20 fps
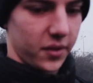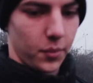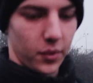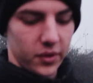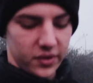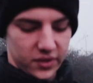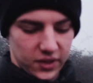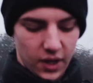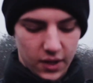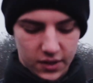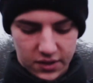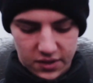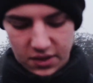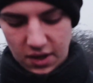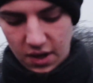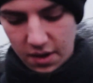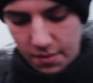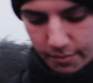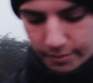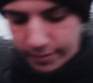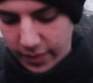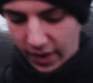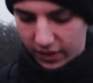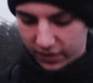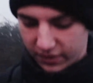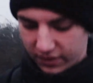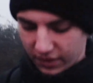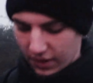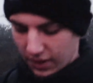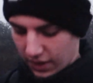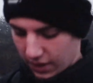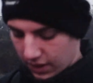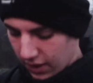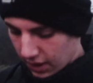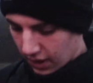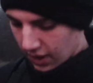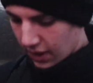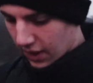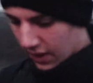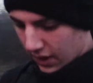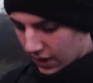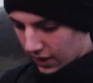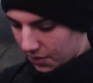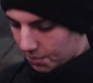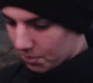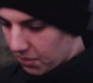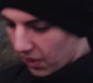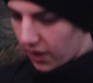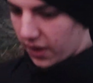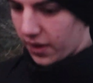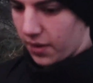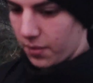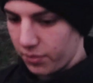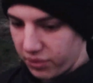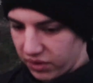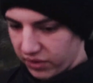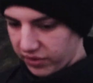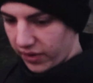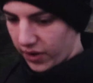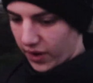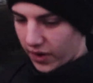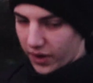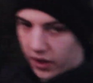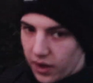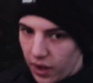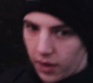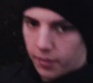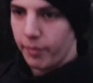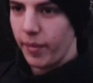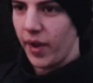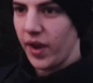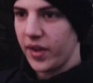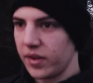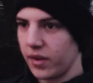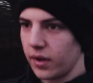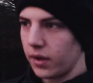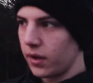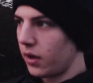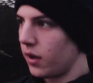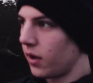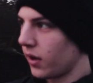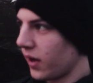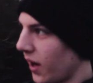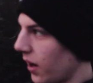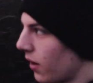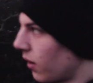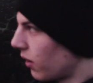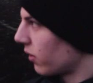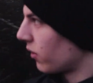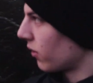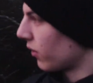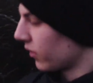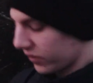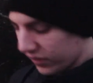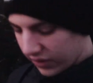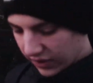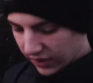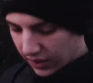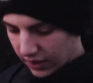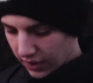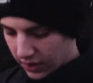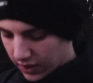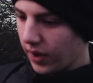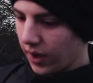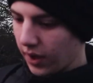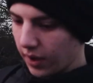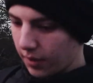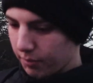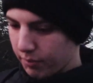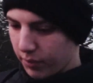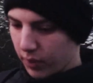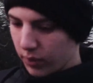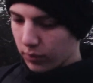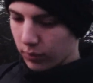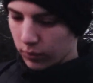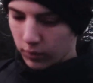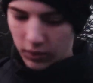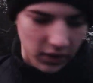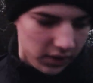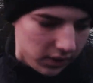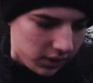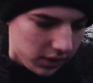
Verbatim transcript: it was last time, but it might provide a better lookout across the um, pool.